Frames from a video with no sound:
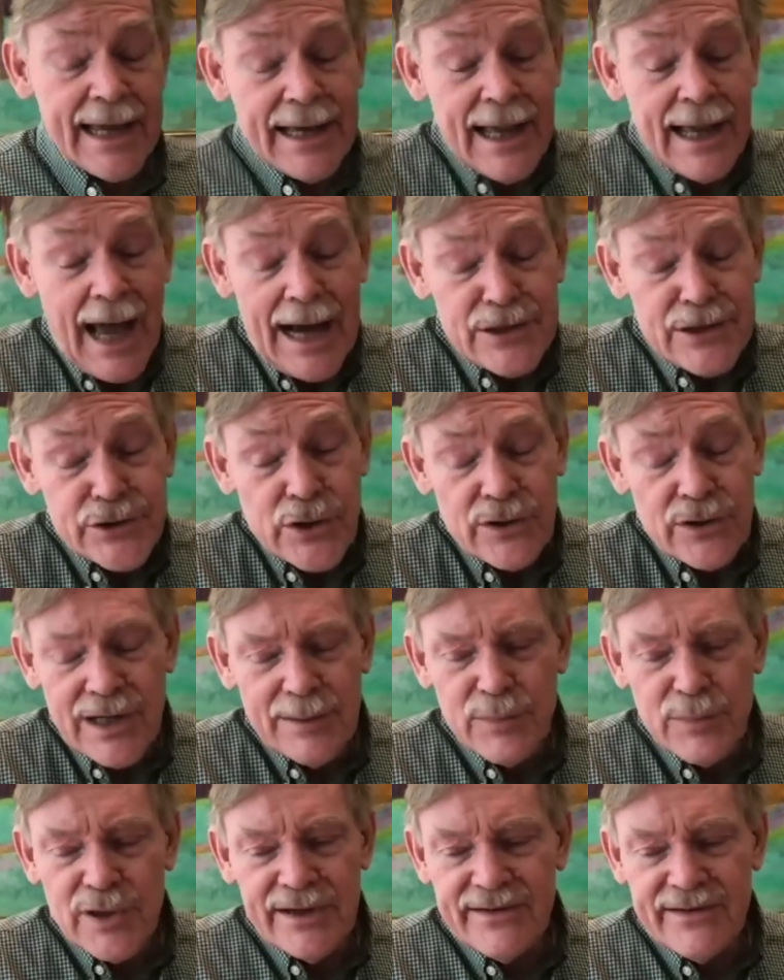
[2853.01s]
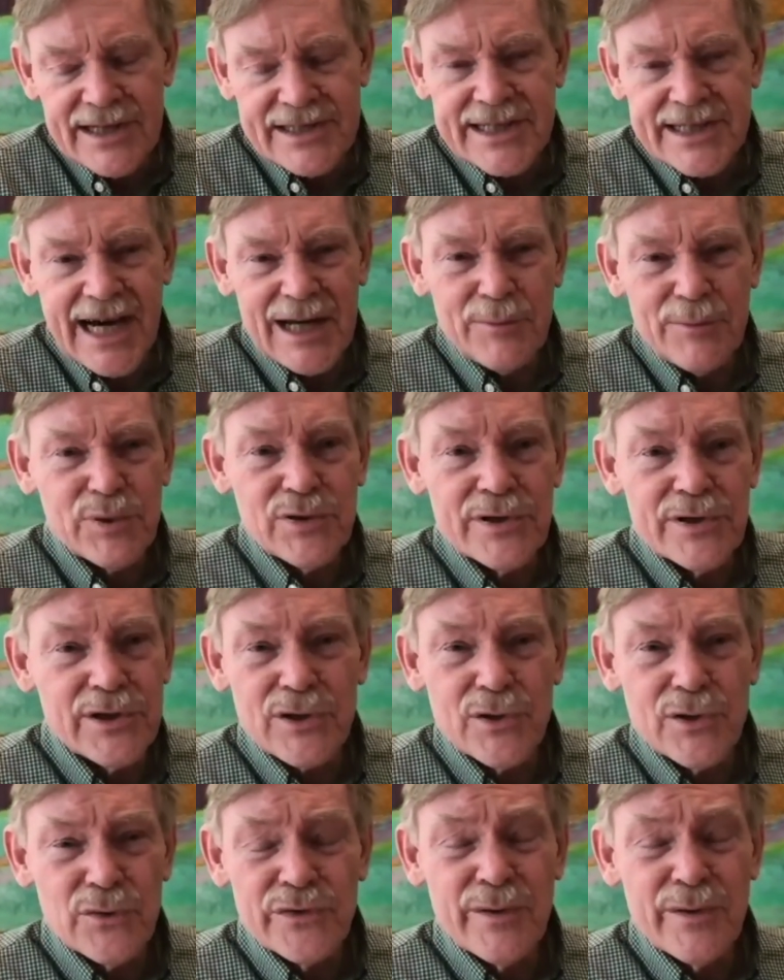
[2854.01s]
I certainly believe that's got a
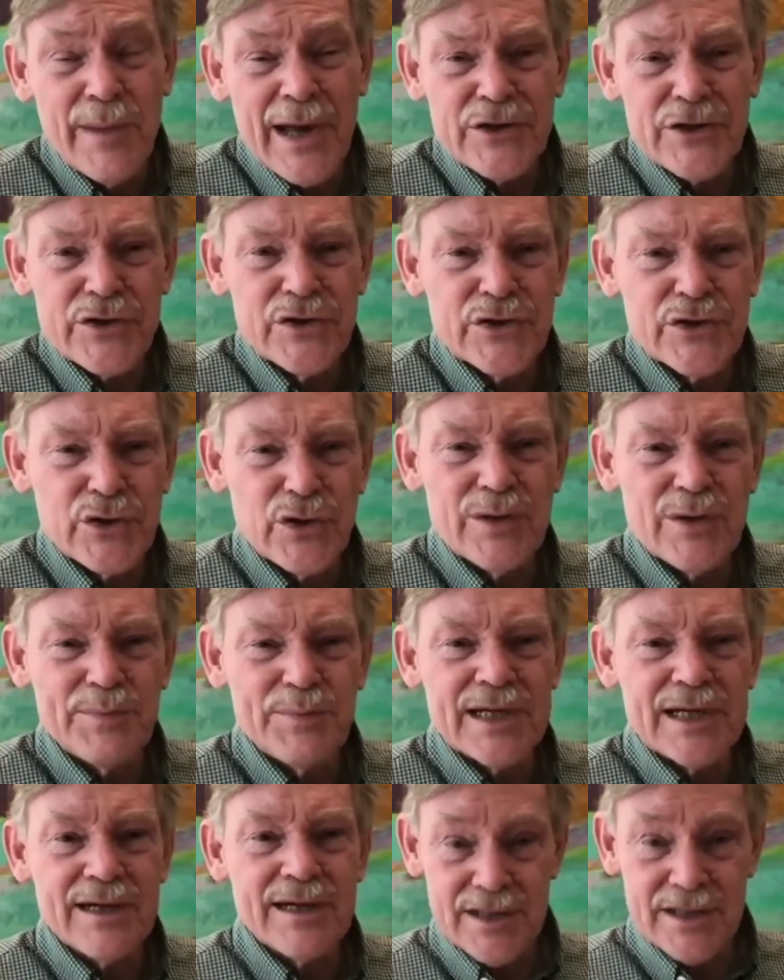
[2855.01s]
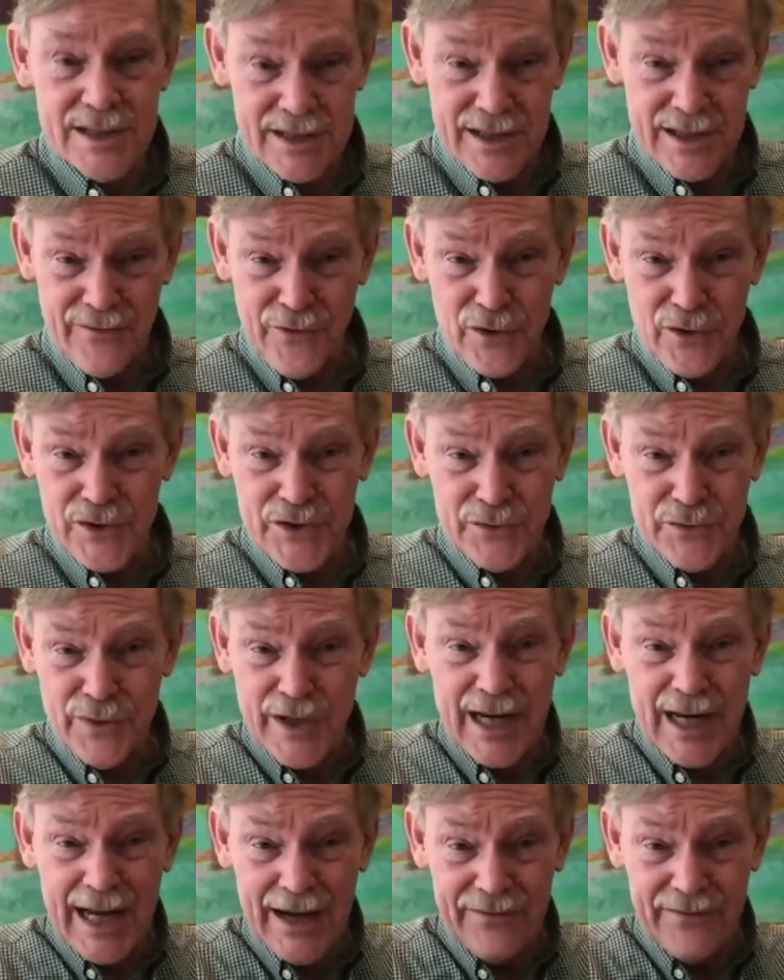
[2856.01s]
political dimension to it, because the first
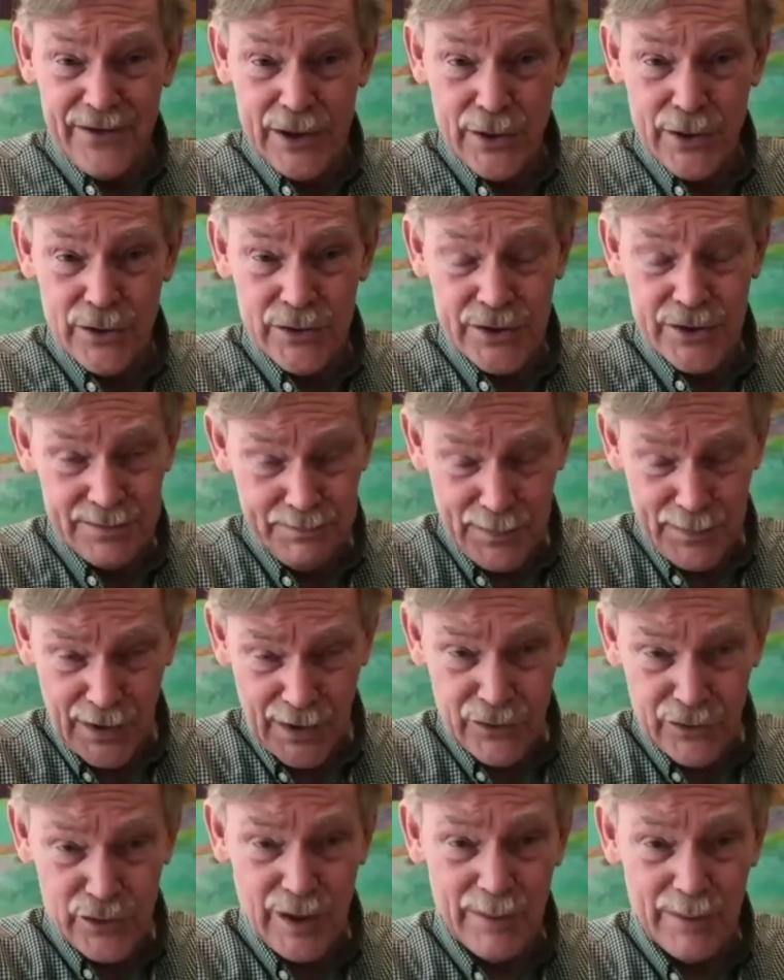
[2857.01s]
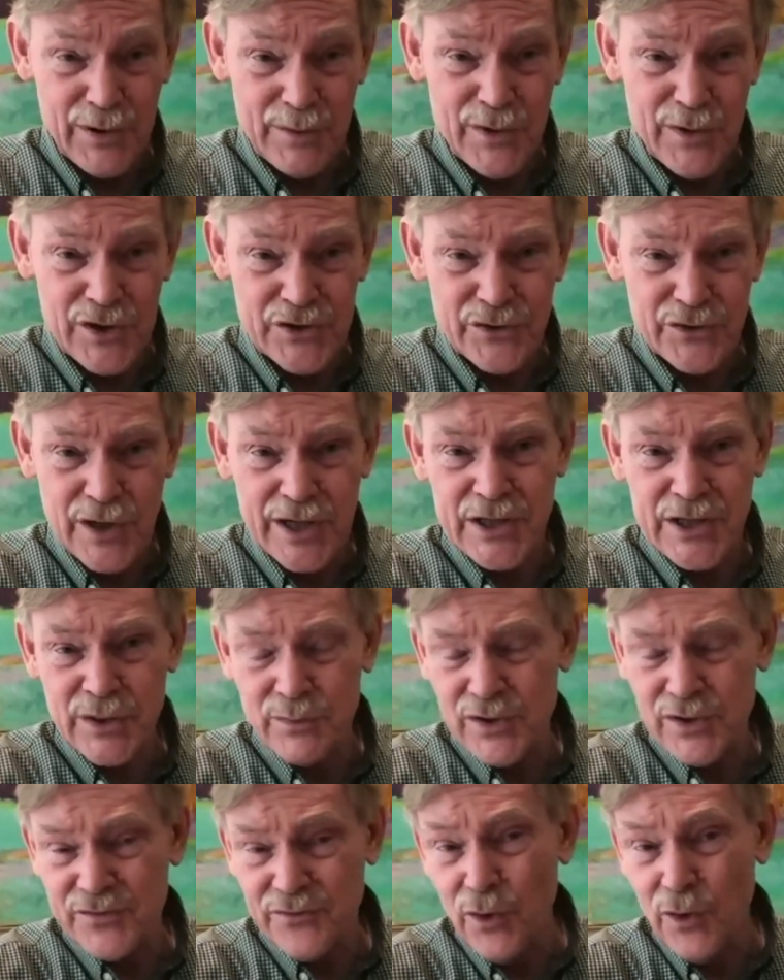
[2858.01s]
3.5 years of the Trump administration
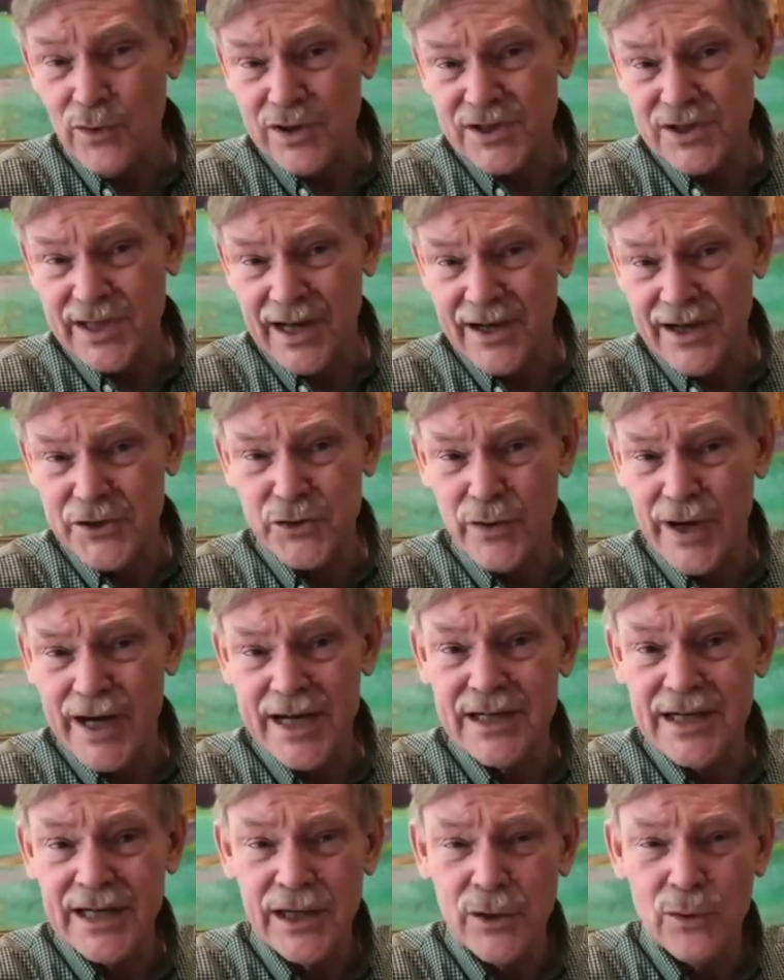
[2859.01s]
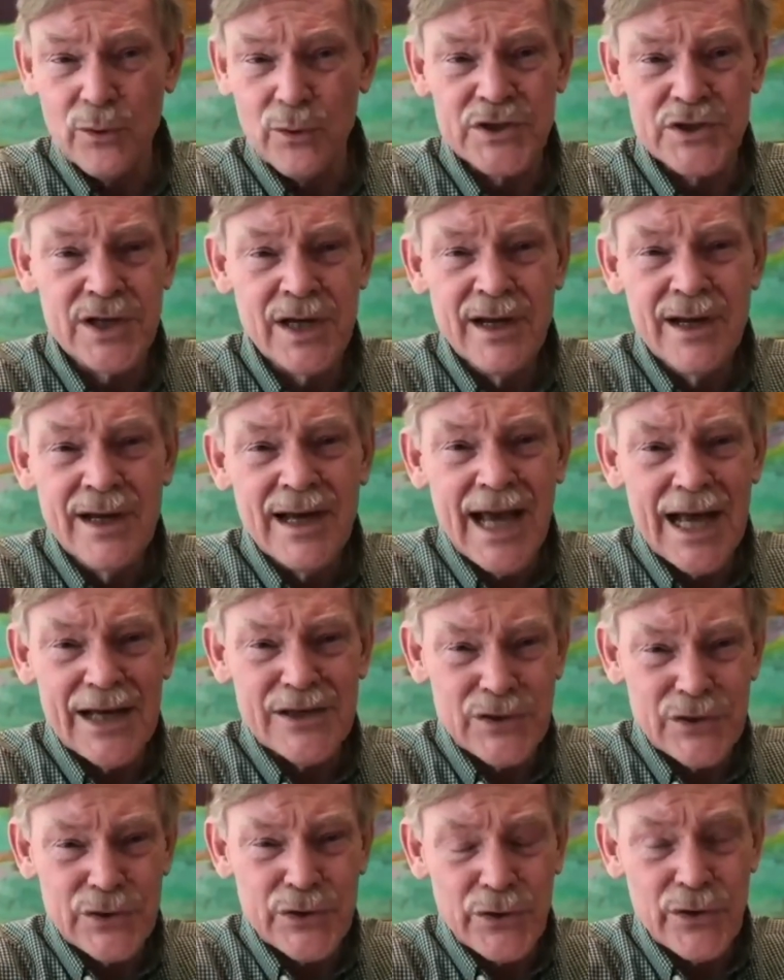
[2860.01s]
was focused on a trade deal, which
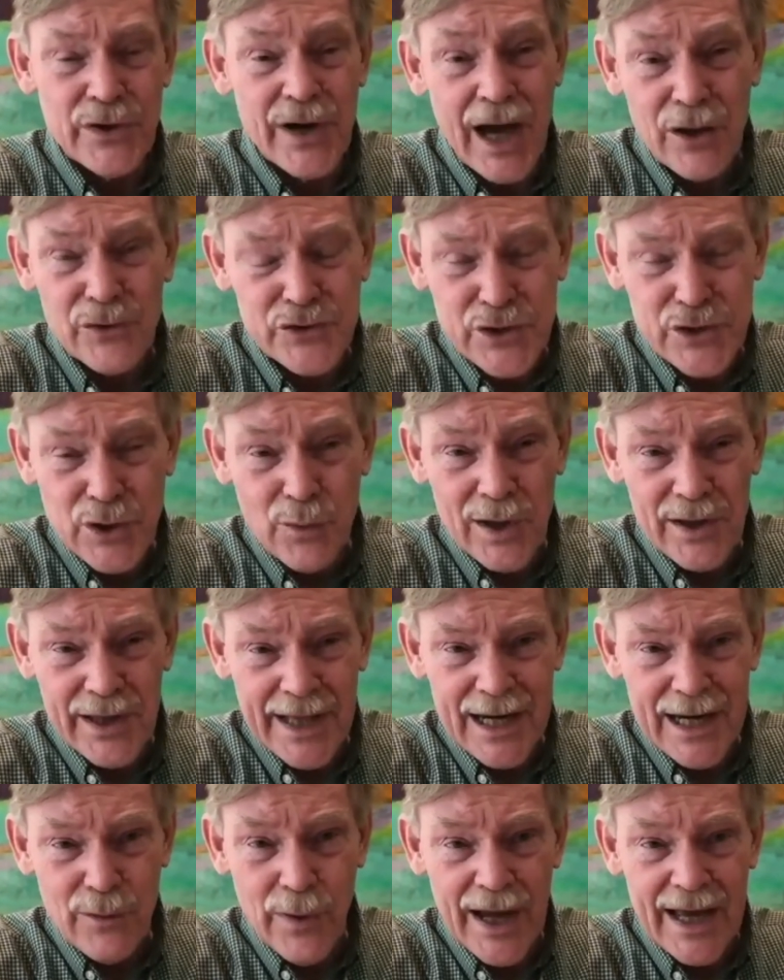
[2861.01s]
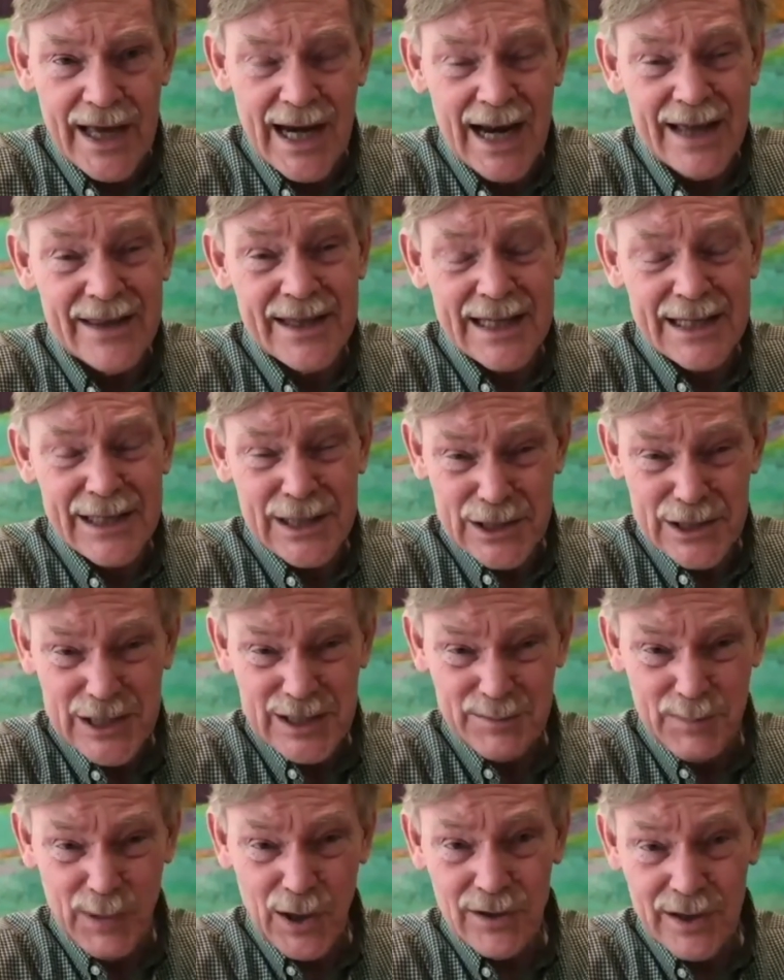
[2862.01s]
hasn't turned out so well anyway. And I think this
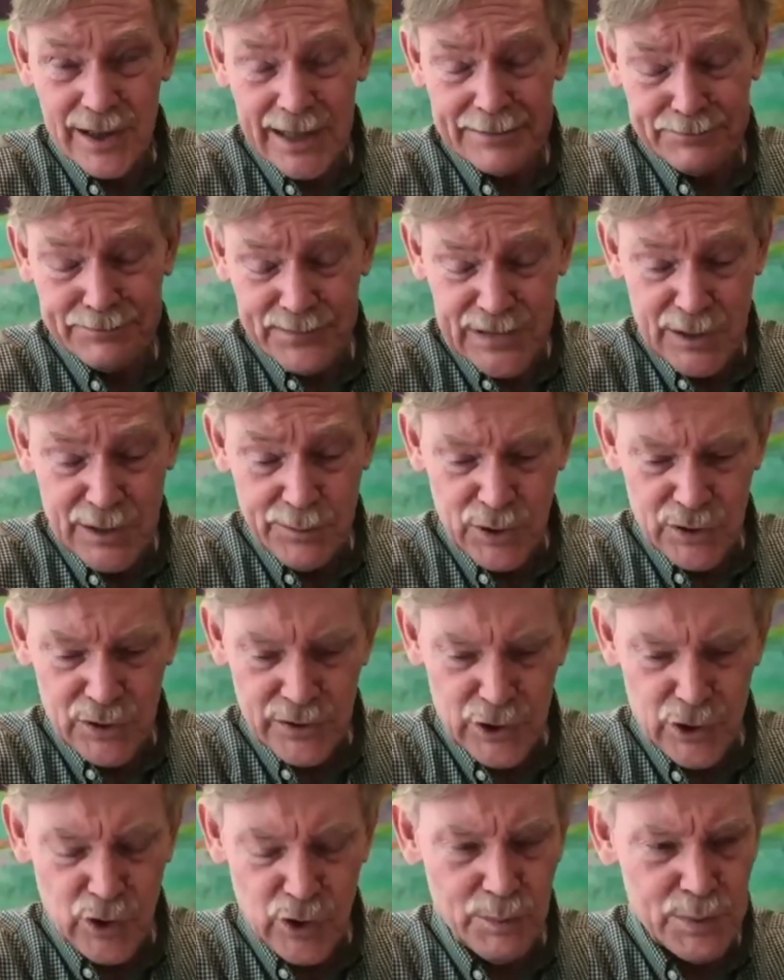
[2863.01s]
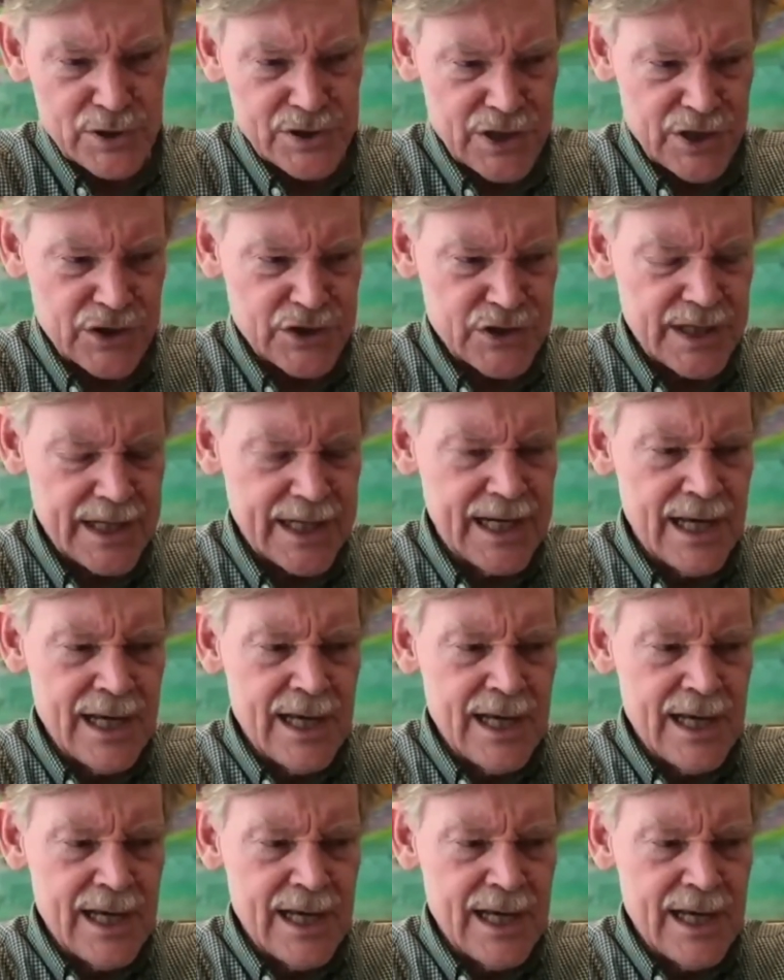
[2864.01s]
is partly the political positioning.